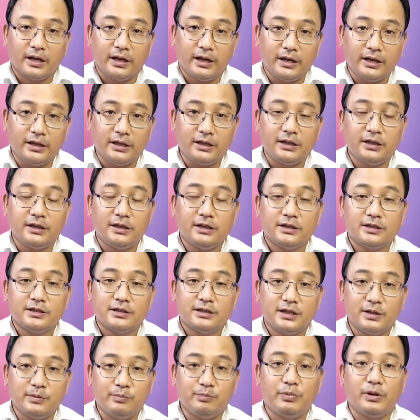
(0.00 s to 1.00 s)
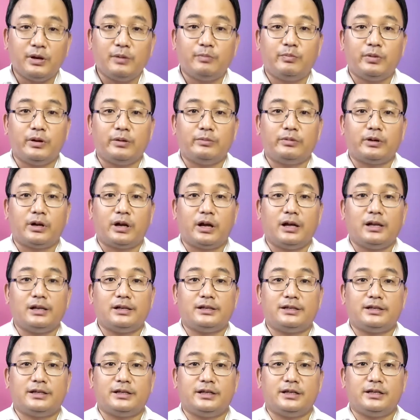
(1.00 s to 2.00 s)
in simple
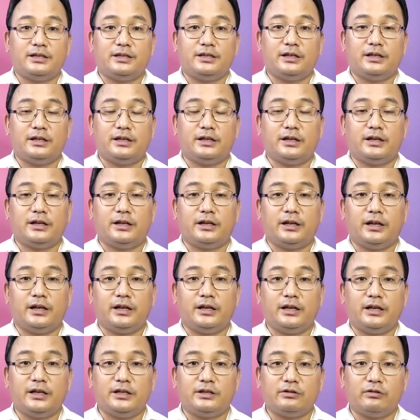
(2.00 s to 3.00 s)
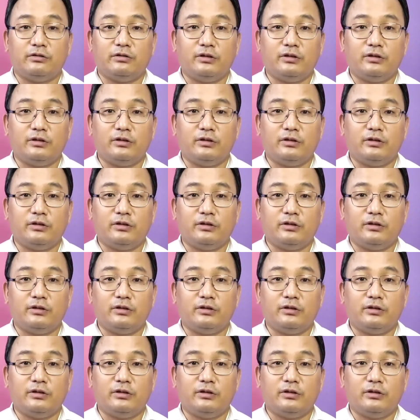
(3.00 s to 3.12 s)
febrile seizure, it is